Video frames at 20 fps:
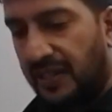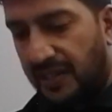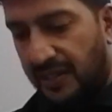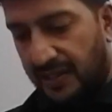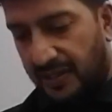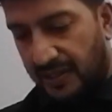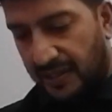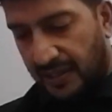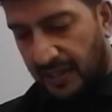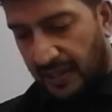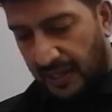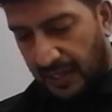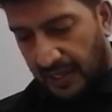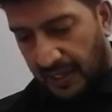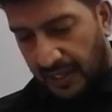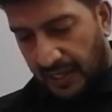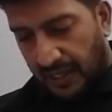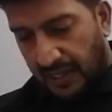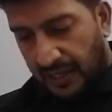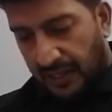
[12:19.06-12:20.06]
Right? I
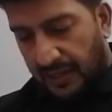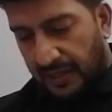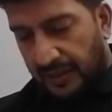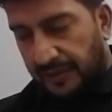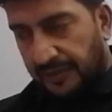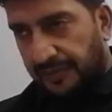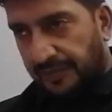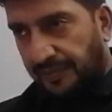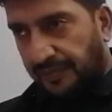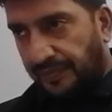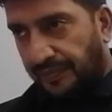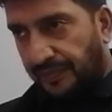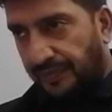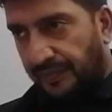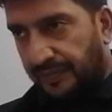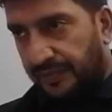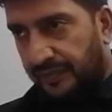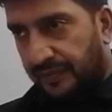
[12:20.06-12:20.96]
did that uh, last week.